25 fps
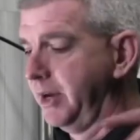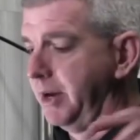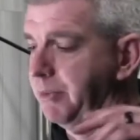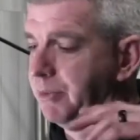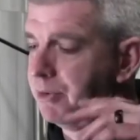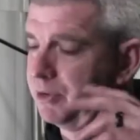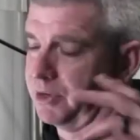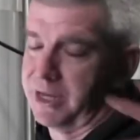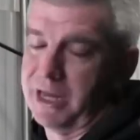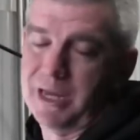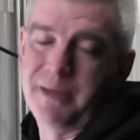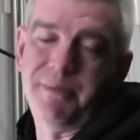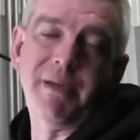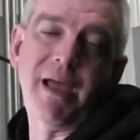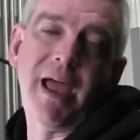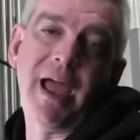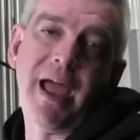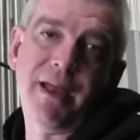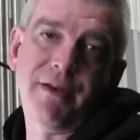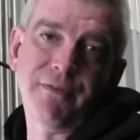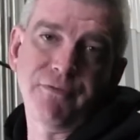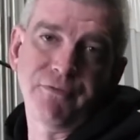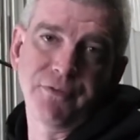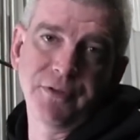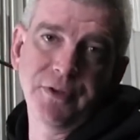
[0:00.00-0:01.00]
We'll keep
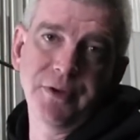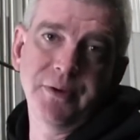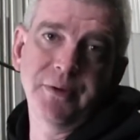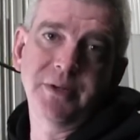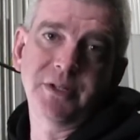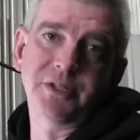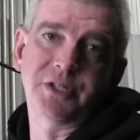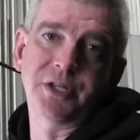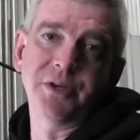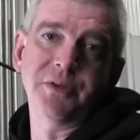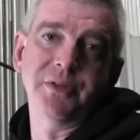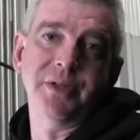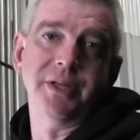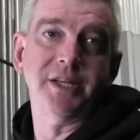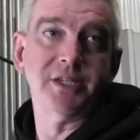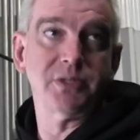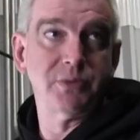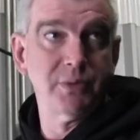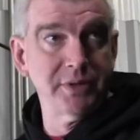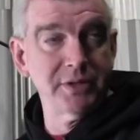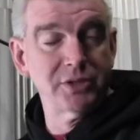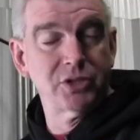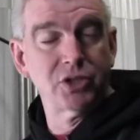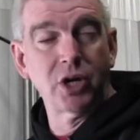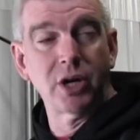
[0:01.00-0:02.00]
adding fluid to this
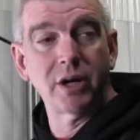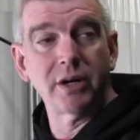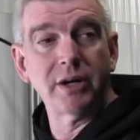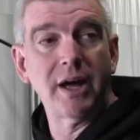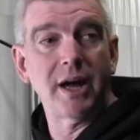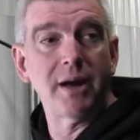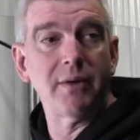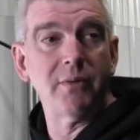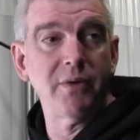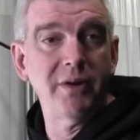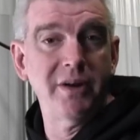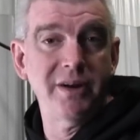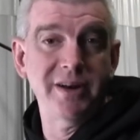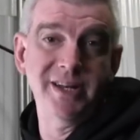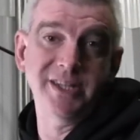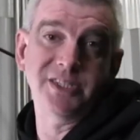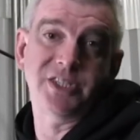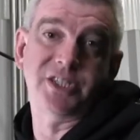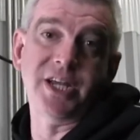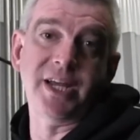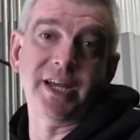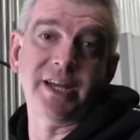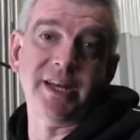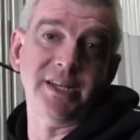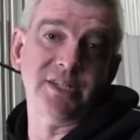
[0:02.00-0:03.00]
with the truck not running and
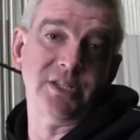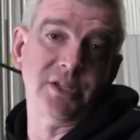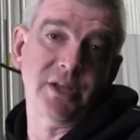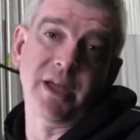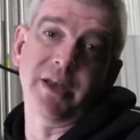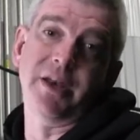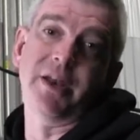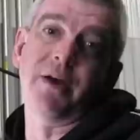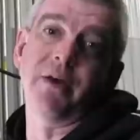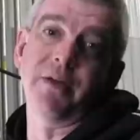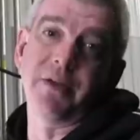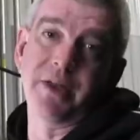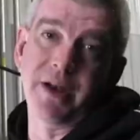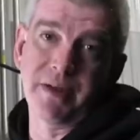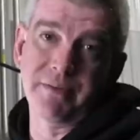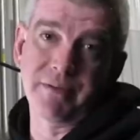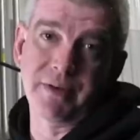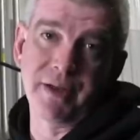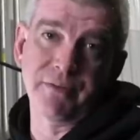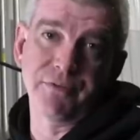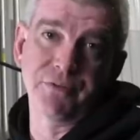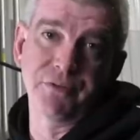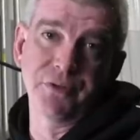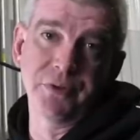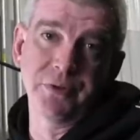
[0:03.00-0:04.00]
checking it till I know that I've
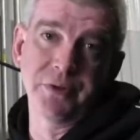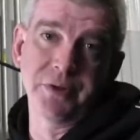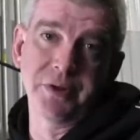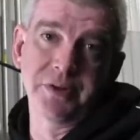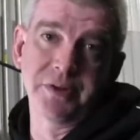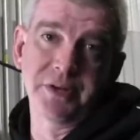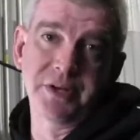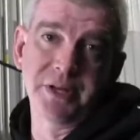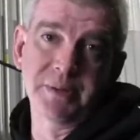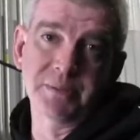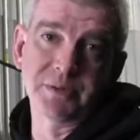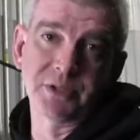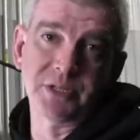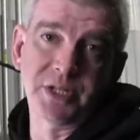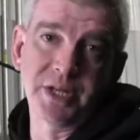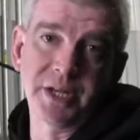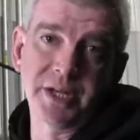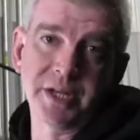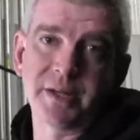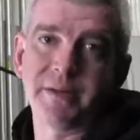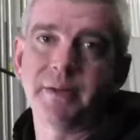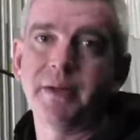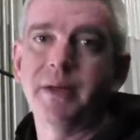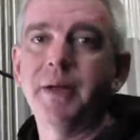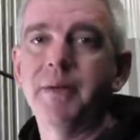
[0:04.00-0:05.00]
got fluid on the
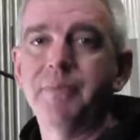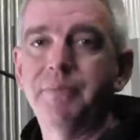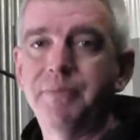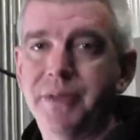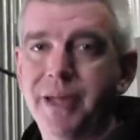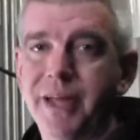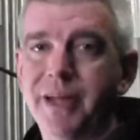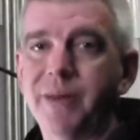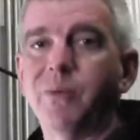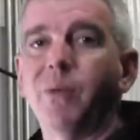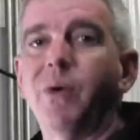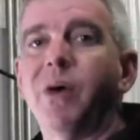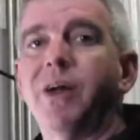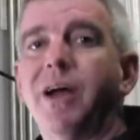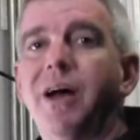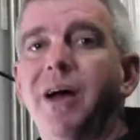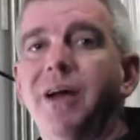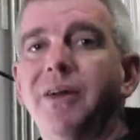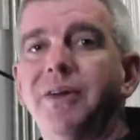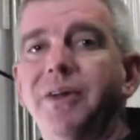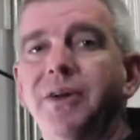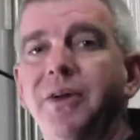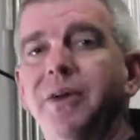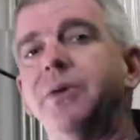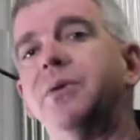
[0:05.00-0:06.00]
dipstick then what
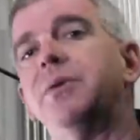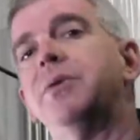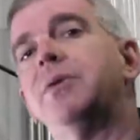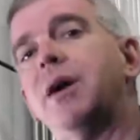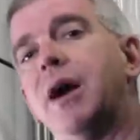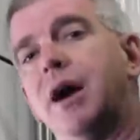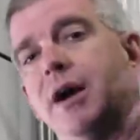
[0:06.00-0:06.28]
I'll do,